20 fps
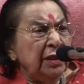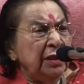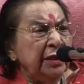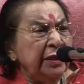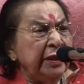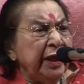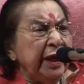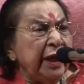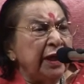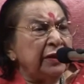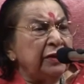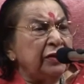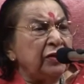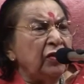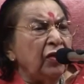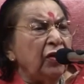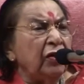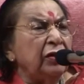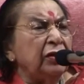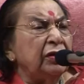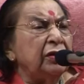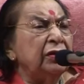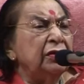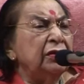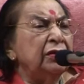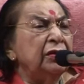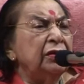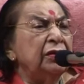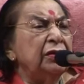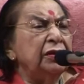They are not.
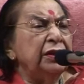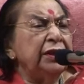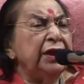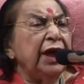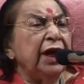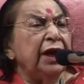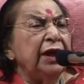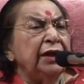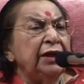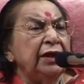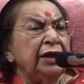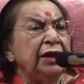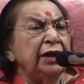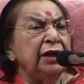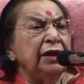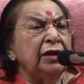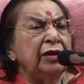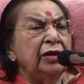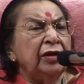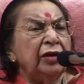They are here